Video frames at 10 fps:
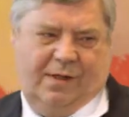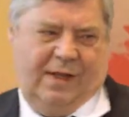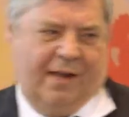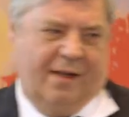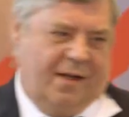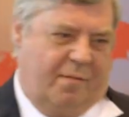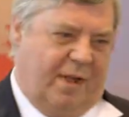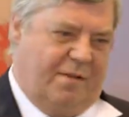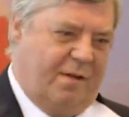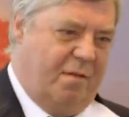ended up
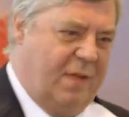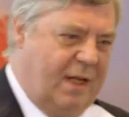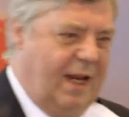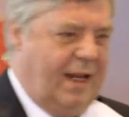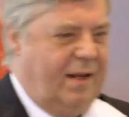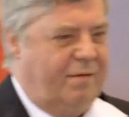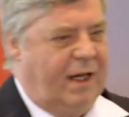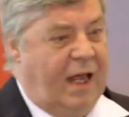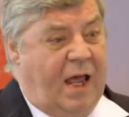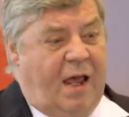into the media
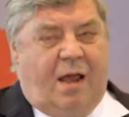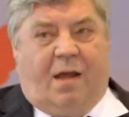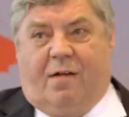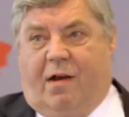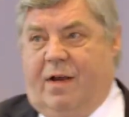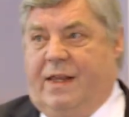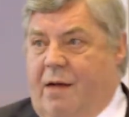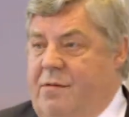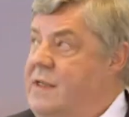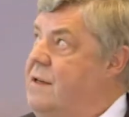even, where we
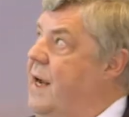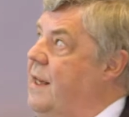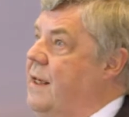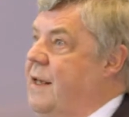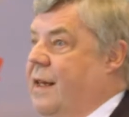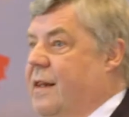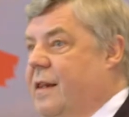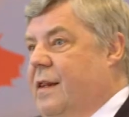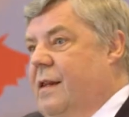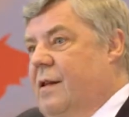demonstrated that
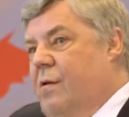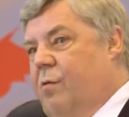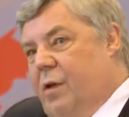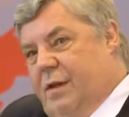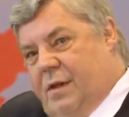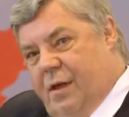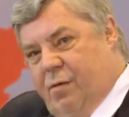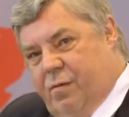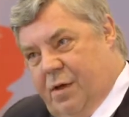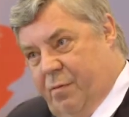what
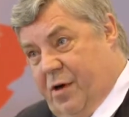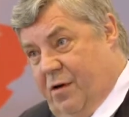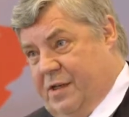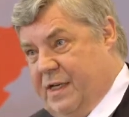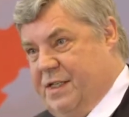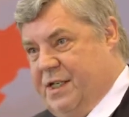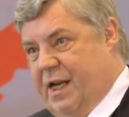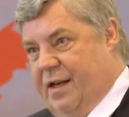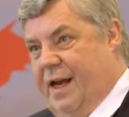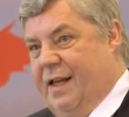the process
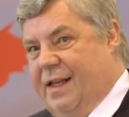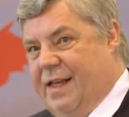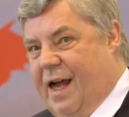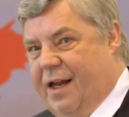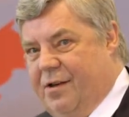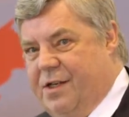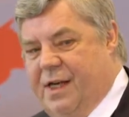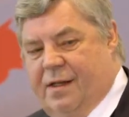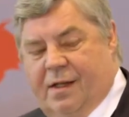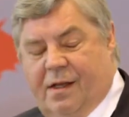generated
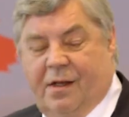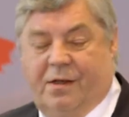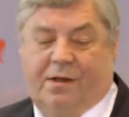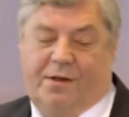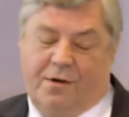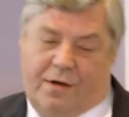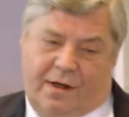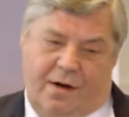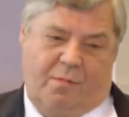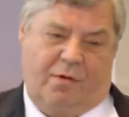hydrogen
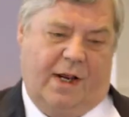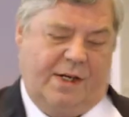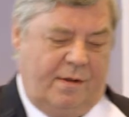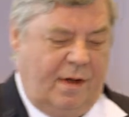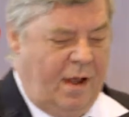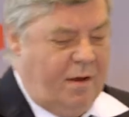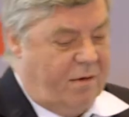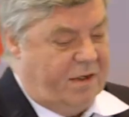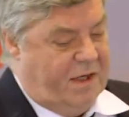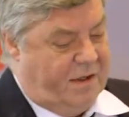during the operation
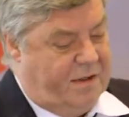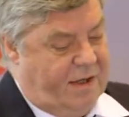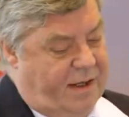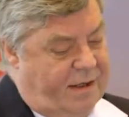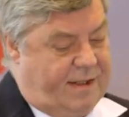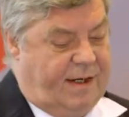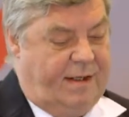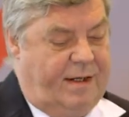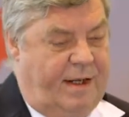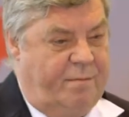was not so
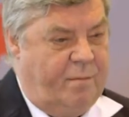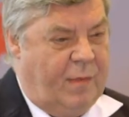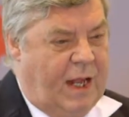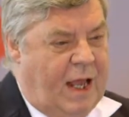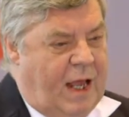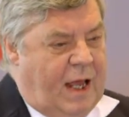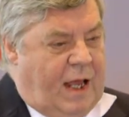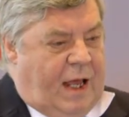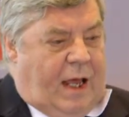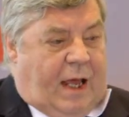innocent. Yeah?
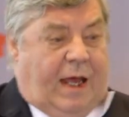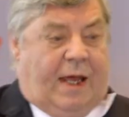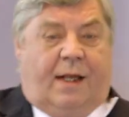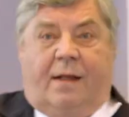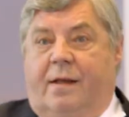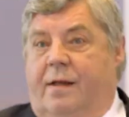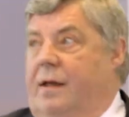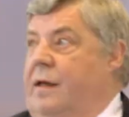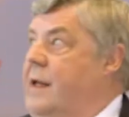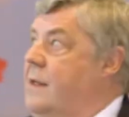And
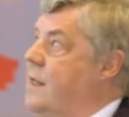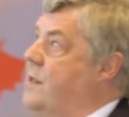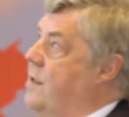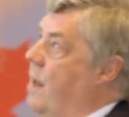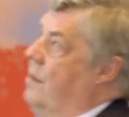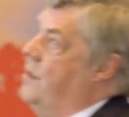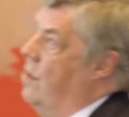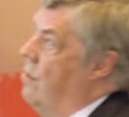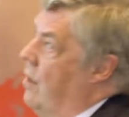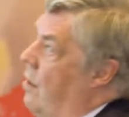this is
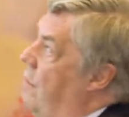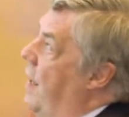shown over